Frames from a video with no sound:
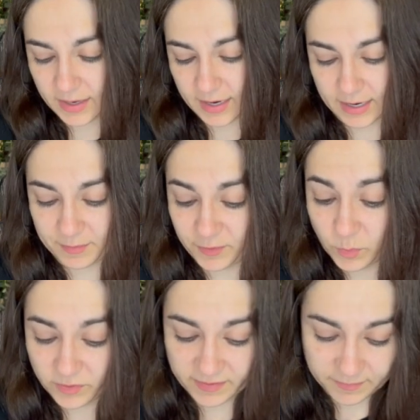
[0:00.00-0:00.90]
If you
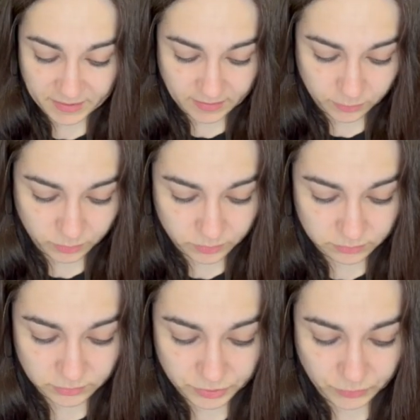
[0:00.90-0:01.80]
wanted to be double
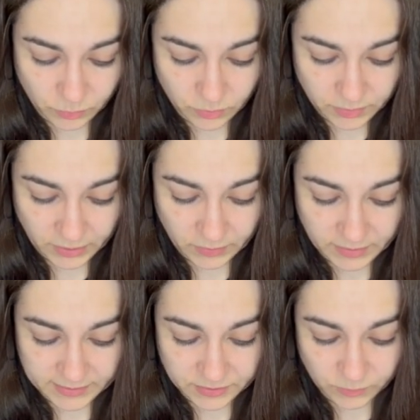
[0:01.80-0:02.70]
sure, you
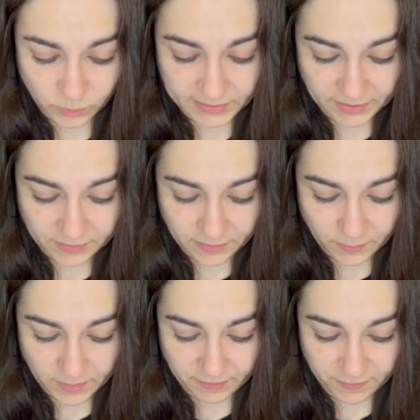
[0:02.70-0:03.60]
could also do it
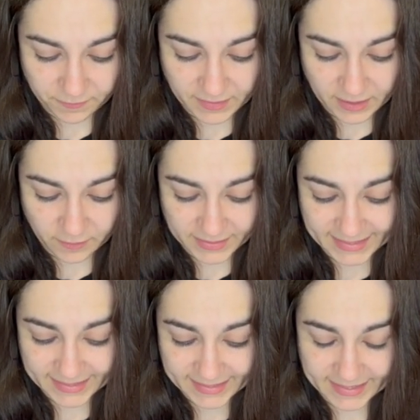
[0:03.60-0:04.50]
with
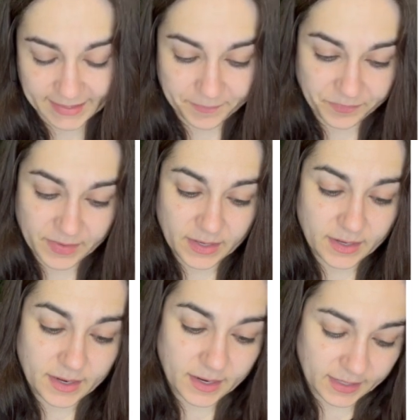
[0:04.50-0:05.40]
15/60.
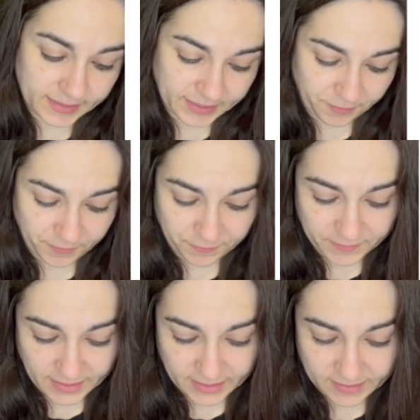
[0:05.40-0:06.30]
So
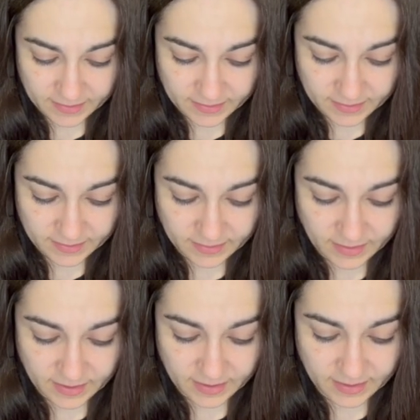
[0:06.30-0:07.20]
15,
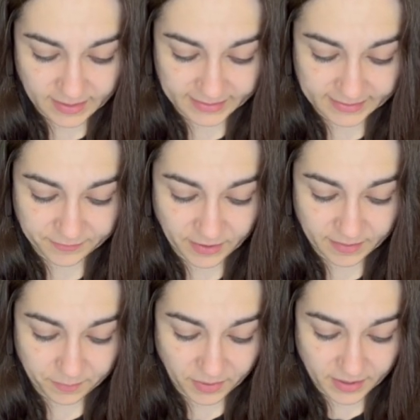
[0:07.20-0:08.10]
let's divide
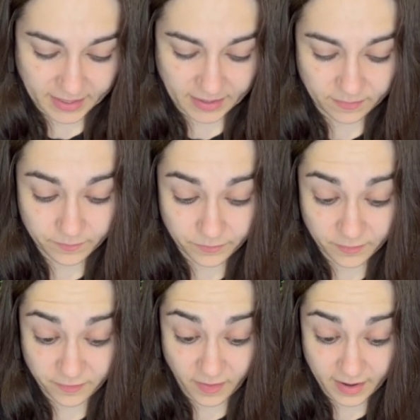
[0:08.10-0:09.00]
it by
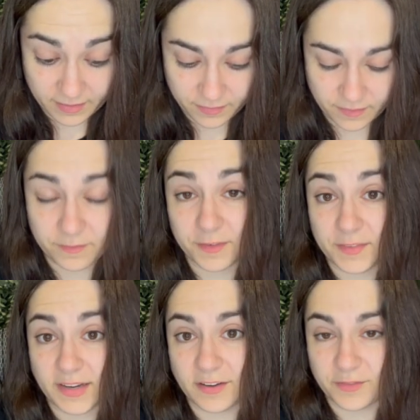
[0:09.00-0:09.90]
5.
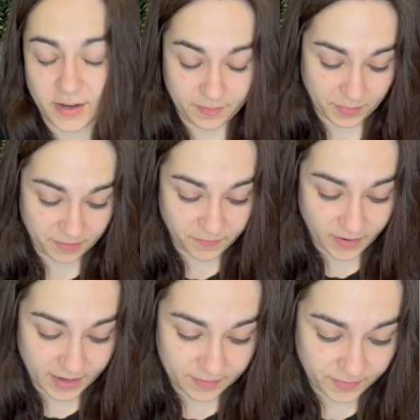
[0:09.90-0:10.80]
15 divided by
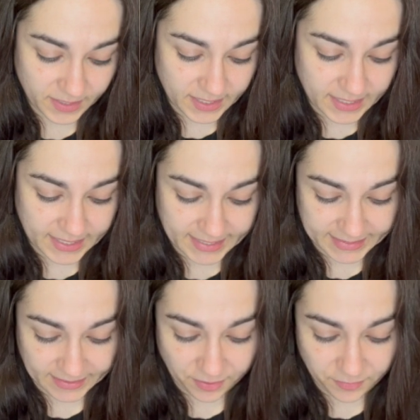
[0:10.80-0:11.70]
5
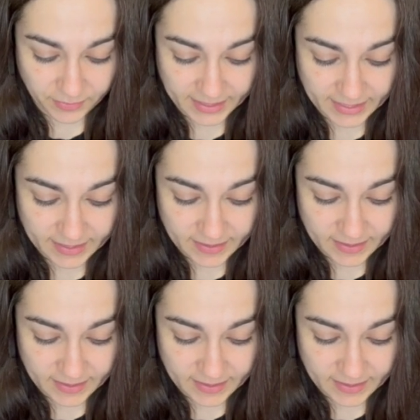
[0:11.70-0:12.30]
is 3.